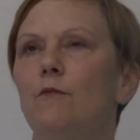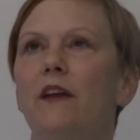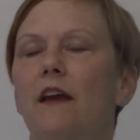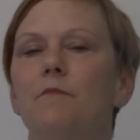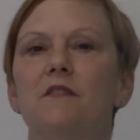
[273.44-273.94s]

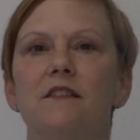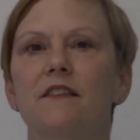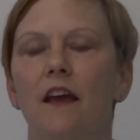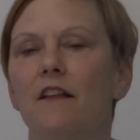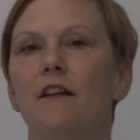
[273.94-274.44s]
aim to
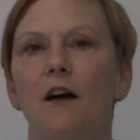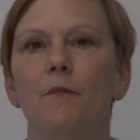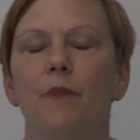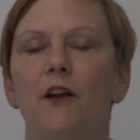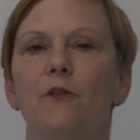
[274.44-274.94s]
scale it up
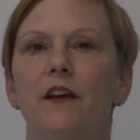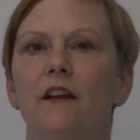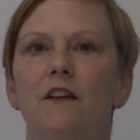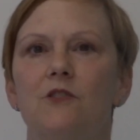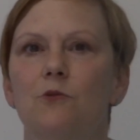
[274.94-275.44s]
by
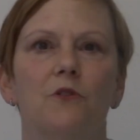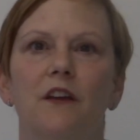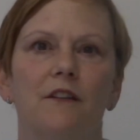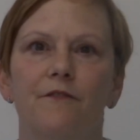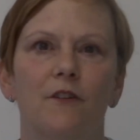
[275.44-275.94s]
creating a
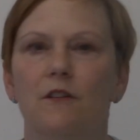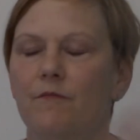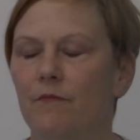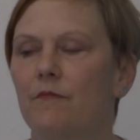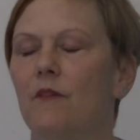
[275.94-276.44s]
toolkit for
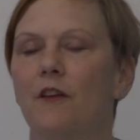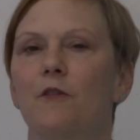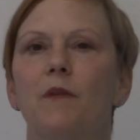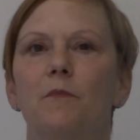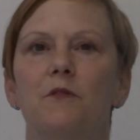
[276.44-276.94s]
other
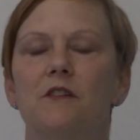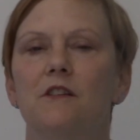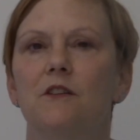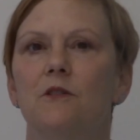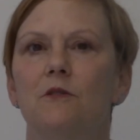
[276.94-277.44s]
people to
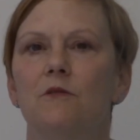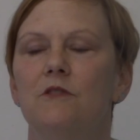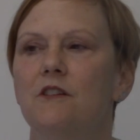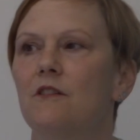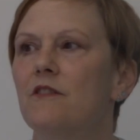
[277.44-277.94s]

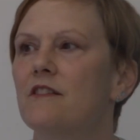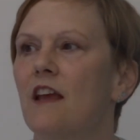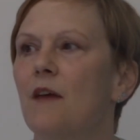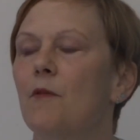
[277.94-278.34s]
do the same.